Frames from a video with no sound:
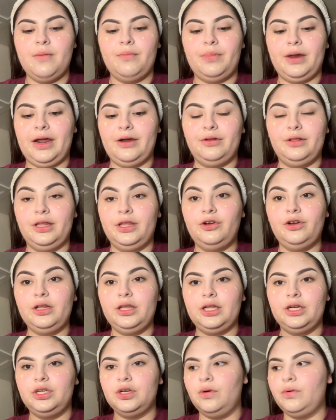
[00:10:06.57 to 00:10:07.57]
But I
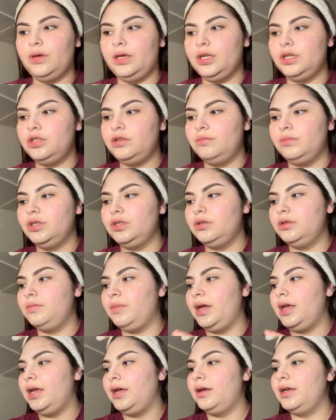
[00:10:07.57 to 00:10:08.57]
literally don't get too much on
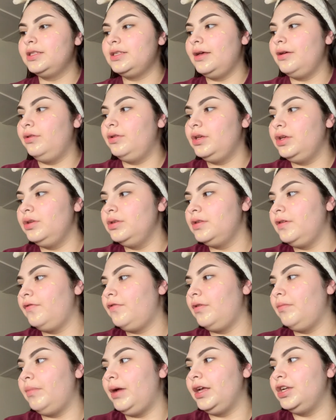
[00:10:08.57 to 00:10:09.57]
my hand because I only use it
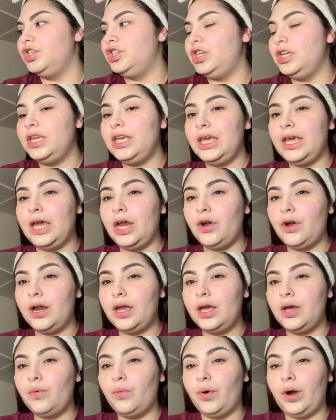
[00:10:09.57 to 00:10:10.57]
for my cheeky
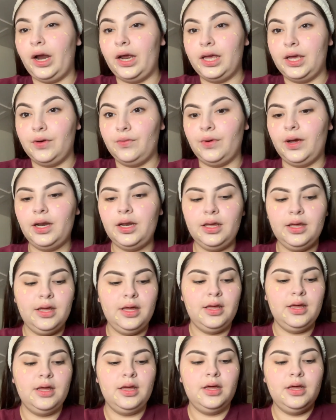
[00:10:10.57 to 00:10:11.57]
area where I get red.
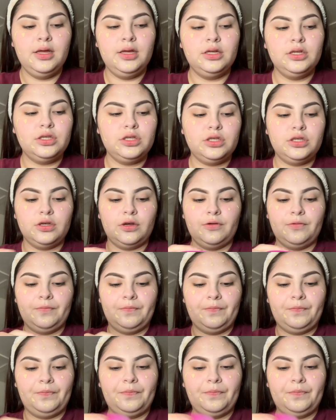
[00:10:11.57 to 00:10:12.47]
So,